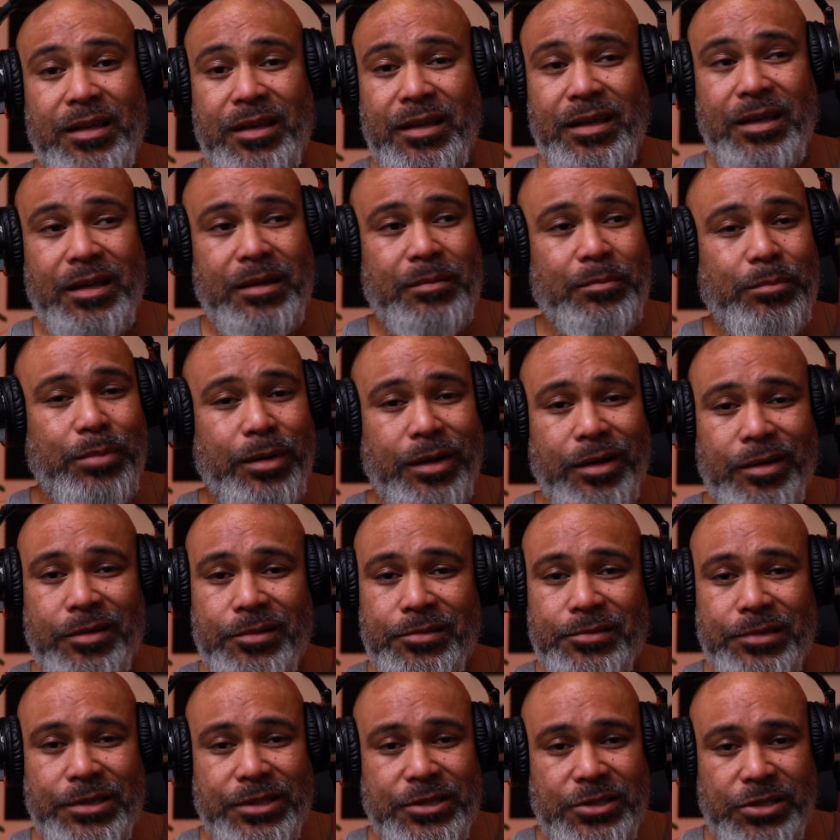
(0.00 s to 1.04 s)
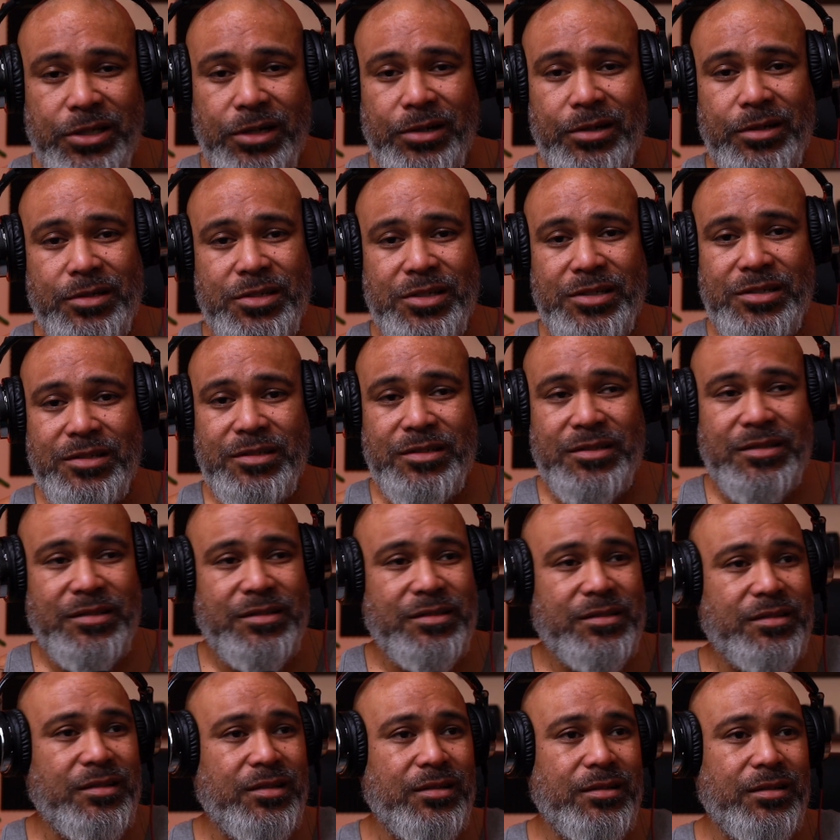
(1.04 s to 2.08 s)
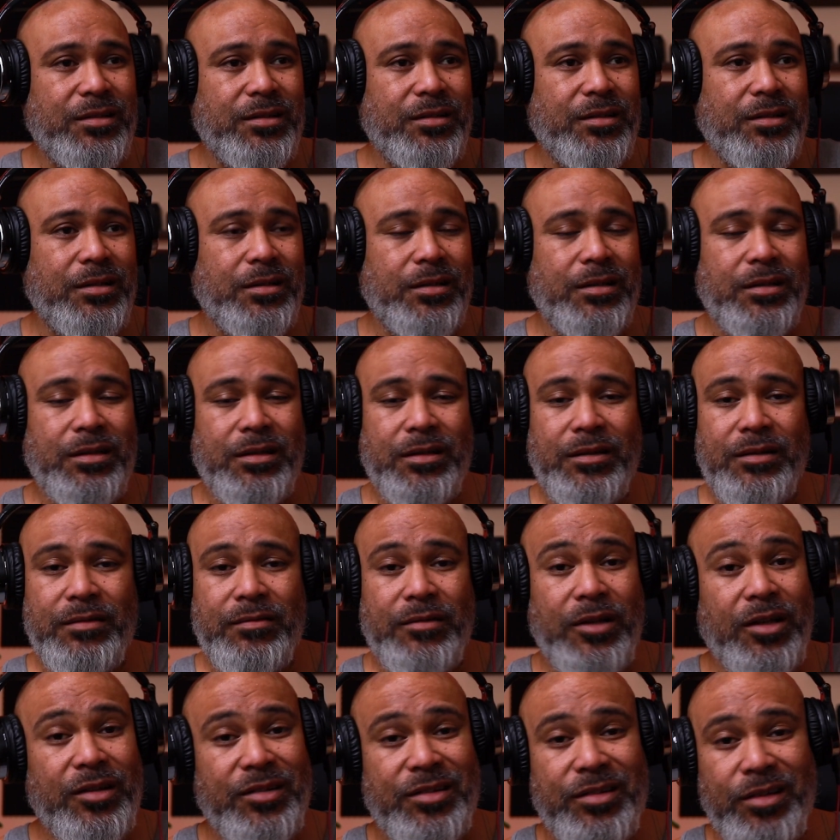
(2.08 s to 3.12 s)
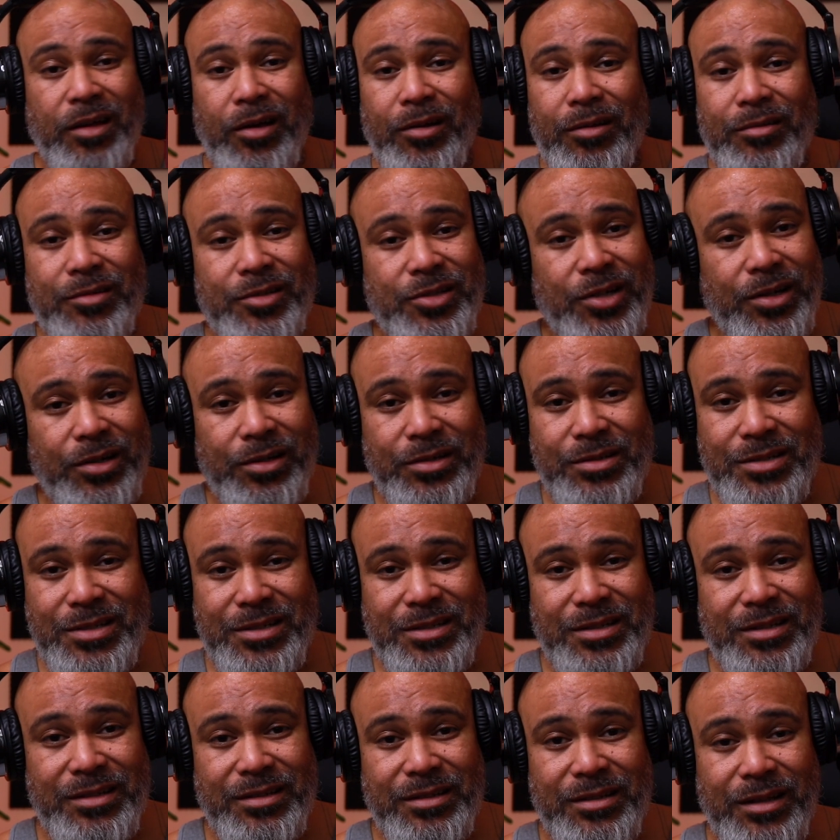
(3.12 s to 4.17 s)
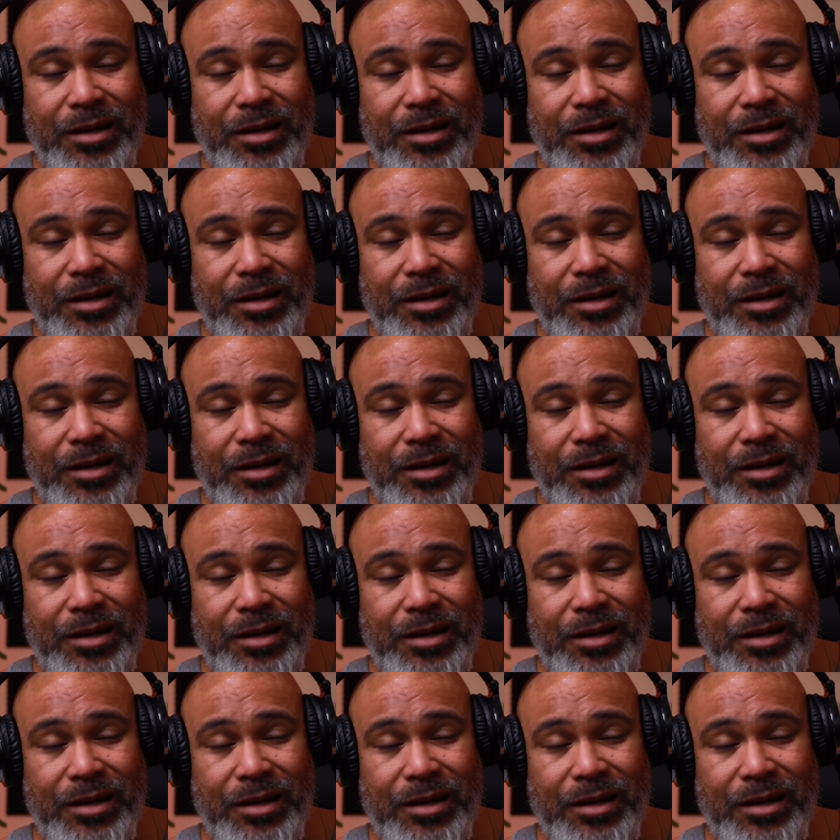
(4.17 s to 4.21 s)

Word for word: getting burglary charges, uh, assault charges.